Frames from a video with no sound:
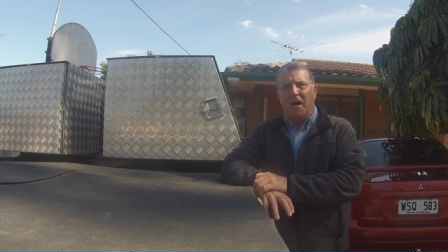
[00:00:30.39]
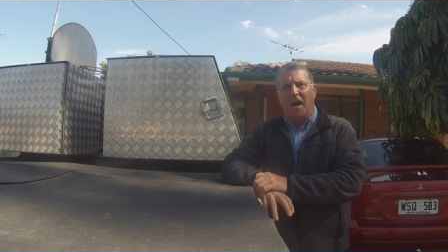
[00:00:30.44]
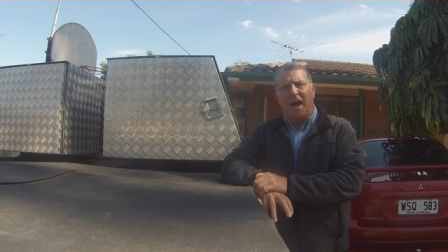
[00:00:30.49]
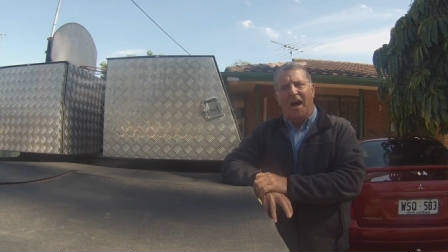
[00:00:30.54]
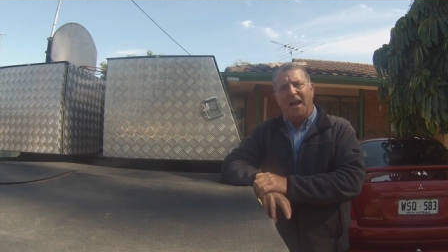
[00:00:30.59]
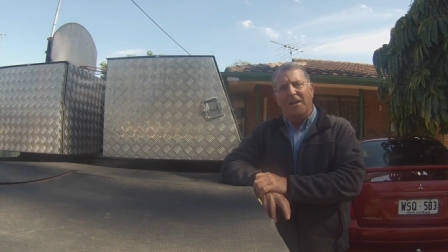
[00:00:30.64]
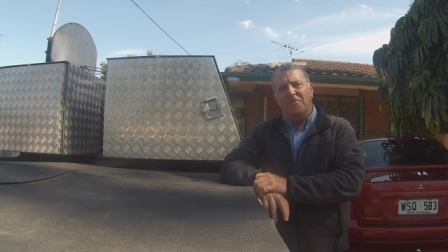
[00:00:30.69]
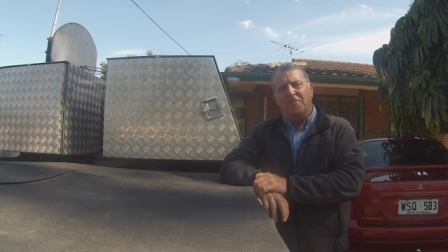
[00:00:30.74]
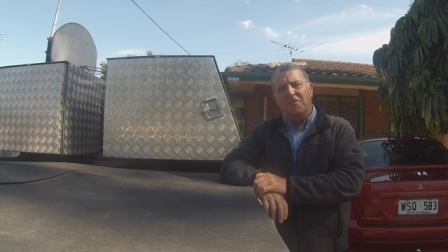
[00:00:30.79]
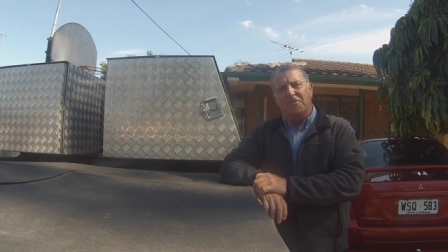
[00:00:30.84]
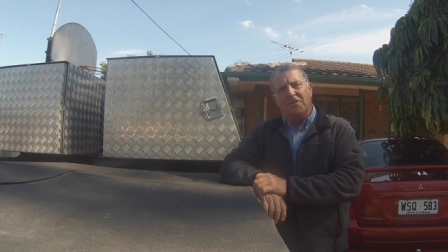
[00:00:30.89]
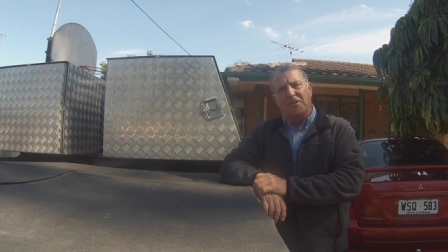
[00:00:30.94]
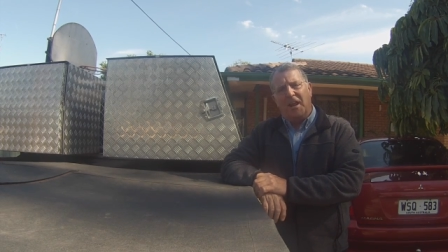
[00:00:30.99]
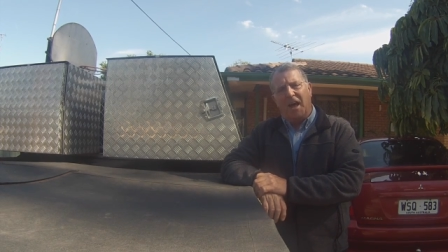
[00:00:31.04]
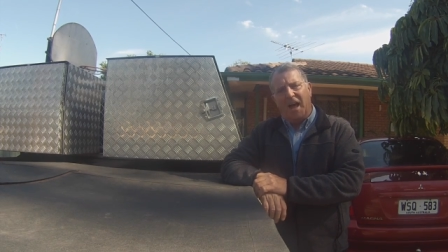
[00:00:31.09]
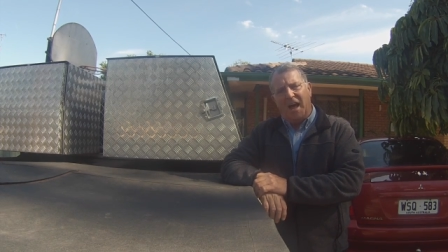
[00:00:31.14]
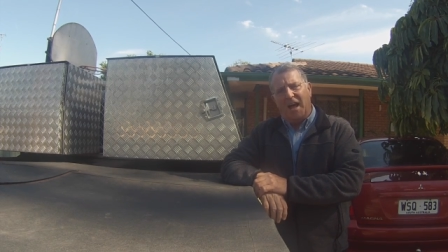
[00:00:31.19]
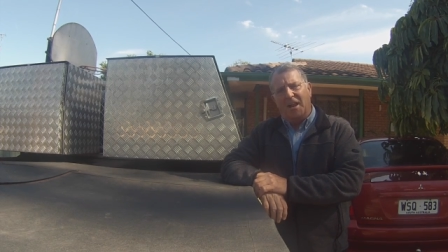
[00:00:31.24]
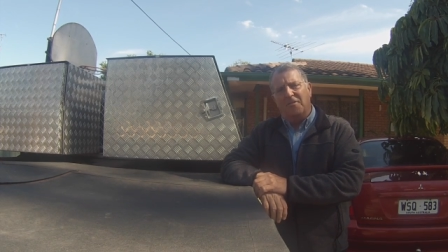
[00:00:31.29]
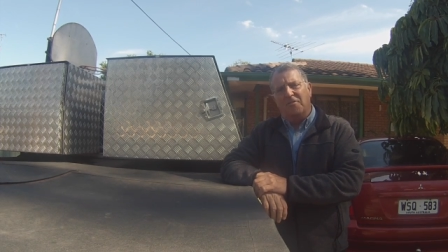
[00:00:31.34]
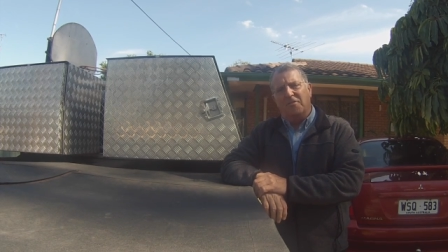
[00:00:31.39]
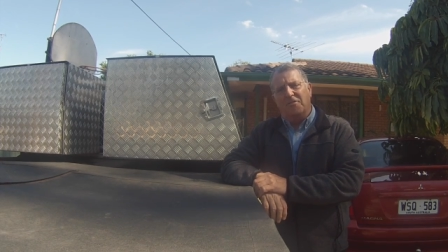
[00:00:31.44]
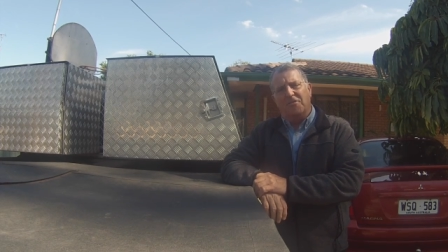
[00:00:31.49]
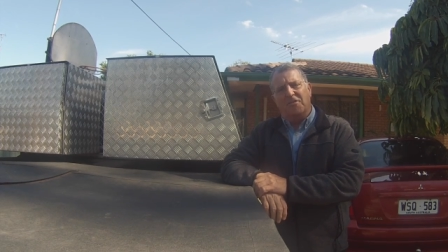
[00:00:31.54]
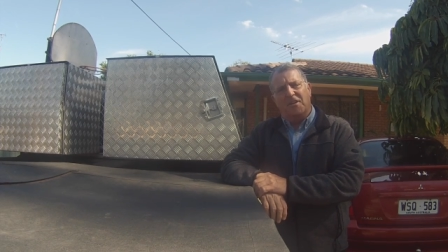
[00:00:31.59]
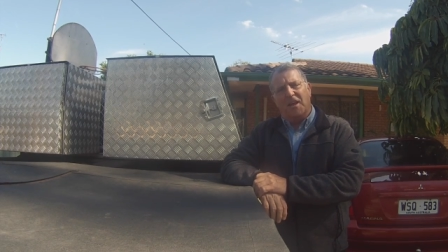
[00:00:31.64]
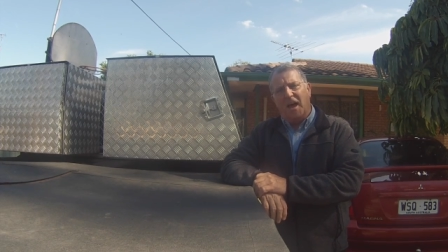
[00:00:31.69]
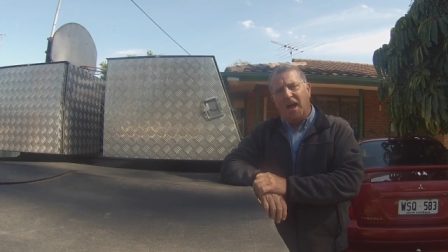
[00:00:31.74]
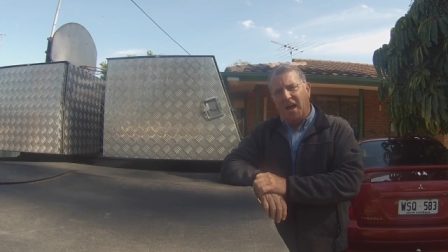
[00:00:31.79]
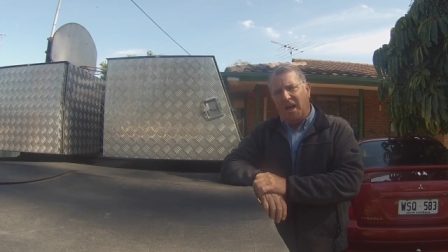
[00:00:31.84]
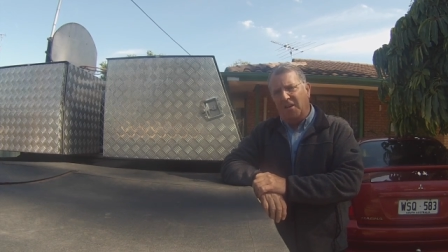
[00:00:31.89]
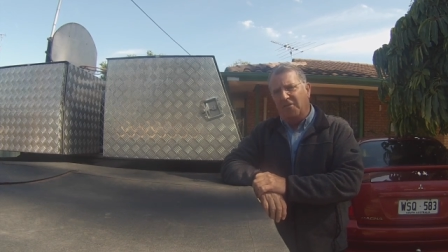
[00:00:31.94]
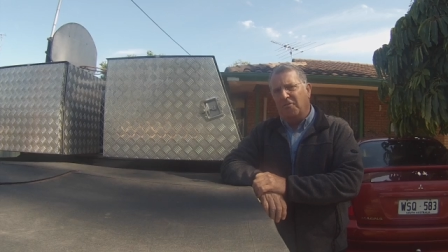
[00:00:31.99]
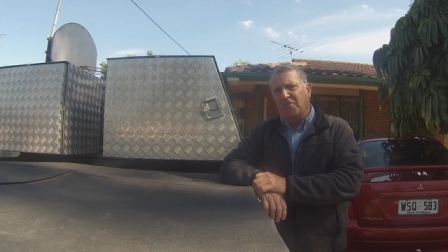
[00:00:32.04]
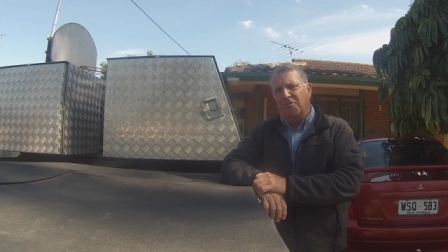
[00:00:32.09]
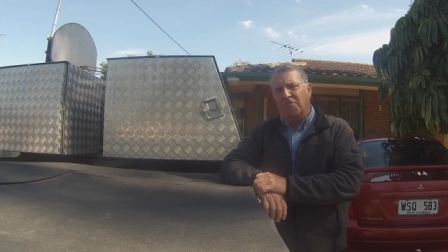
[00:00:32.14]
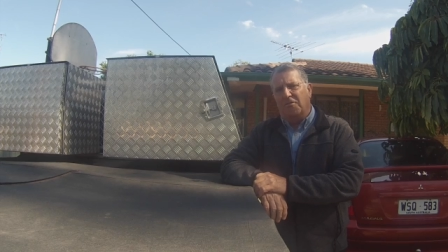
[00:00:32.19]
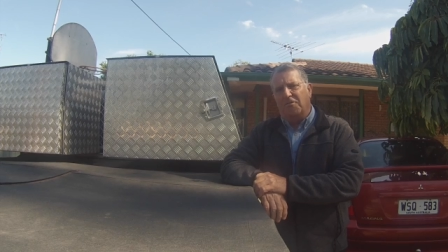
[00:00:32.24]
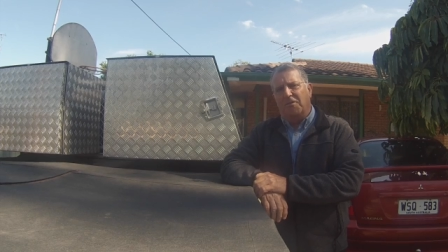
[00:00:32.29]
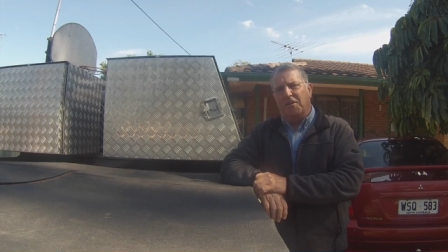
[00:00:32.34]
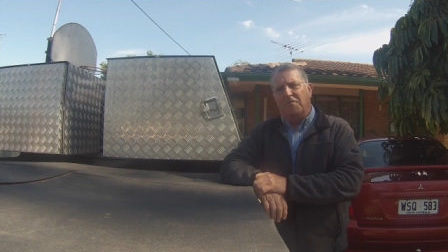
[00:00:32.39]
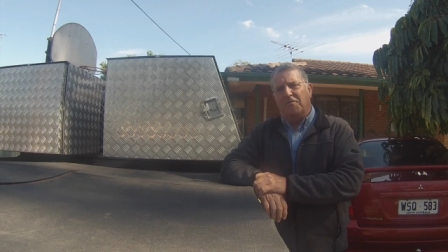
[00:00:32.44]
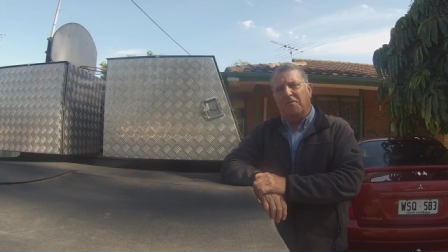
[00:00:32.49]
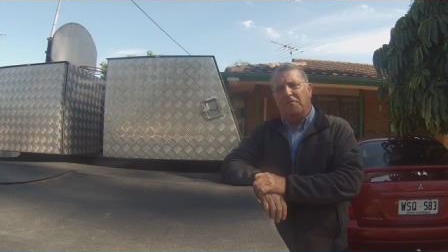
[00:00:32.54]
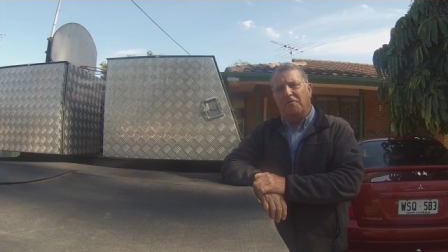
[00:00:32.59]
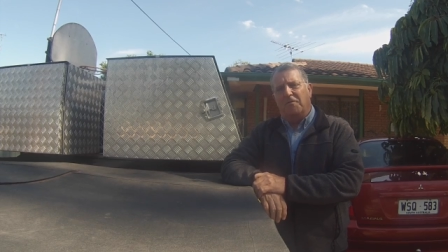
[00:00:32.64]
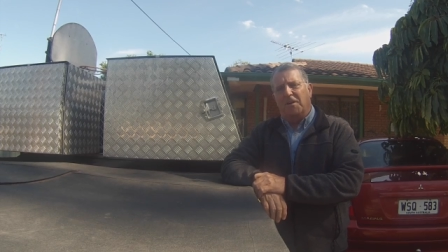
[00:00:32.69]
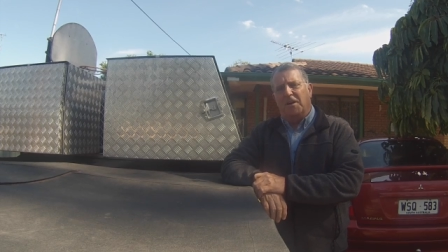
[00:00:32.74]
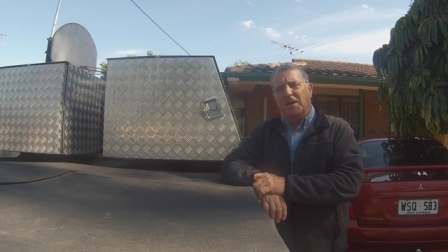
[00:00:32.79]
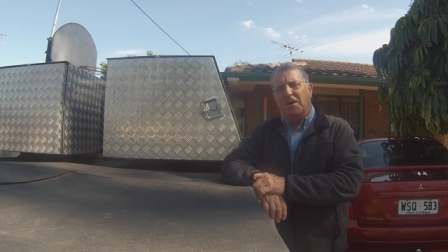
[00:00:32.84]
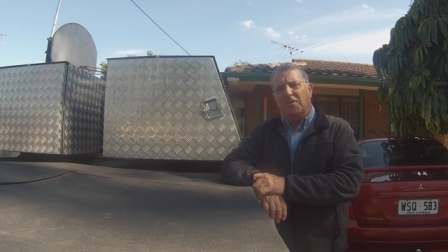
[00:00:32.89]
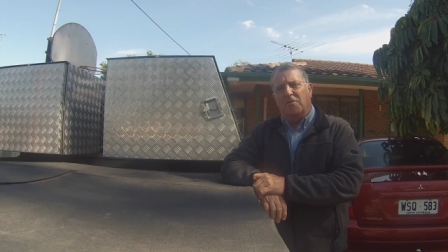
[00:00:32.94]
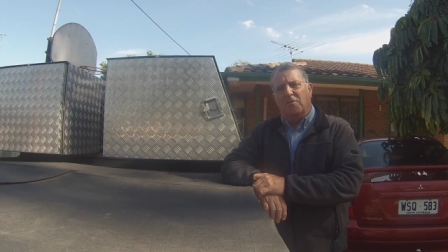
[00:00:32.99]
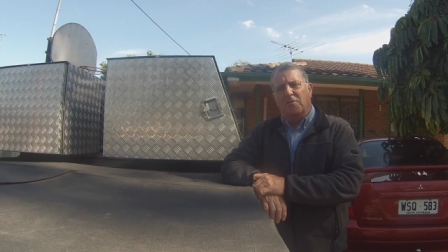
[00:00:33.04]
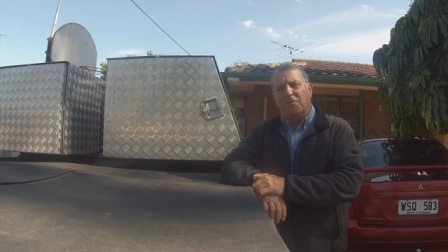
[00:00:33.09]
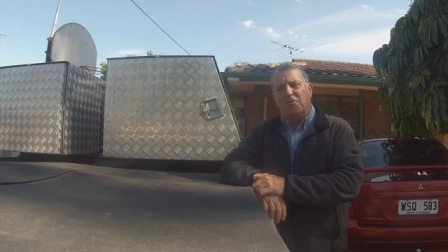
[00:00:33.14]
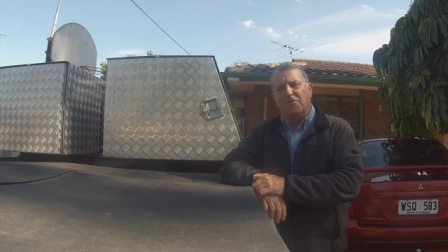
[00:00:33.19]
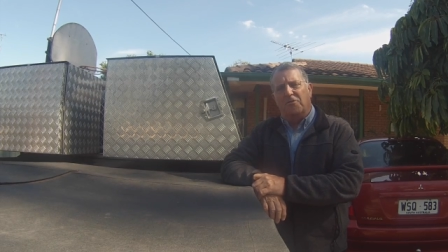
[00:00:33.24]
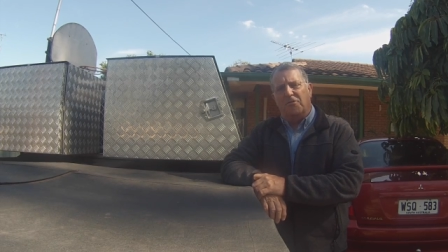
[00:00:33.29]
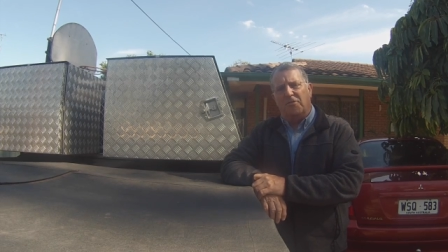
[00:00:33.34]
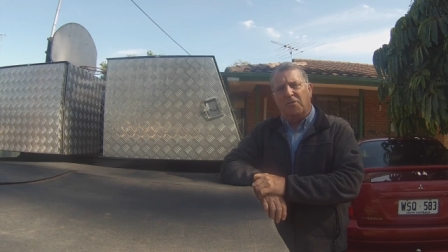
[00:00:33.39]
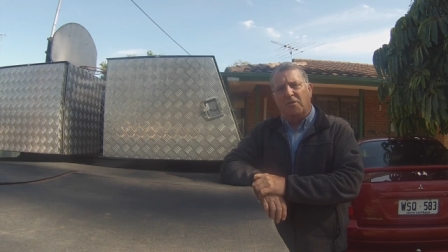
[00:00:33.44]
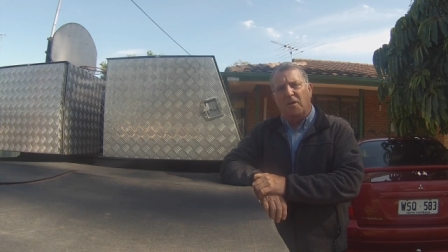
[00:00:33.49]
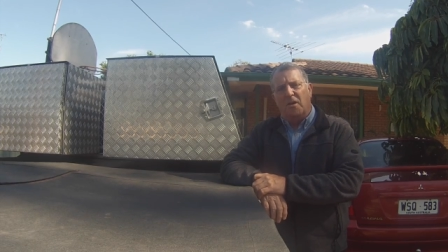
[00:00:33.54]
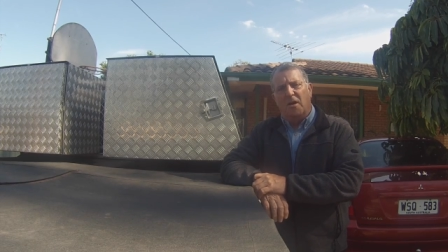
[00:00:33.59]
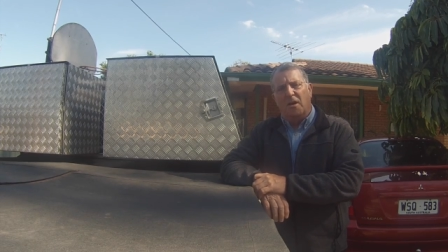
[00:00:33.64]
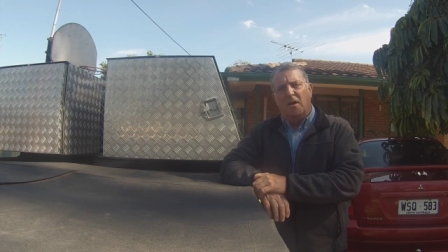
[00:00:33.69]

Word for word: hundreds and hundreds and hundreds of different vehicles,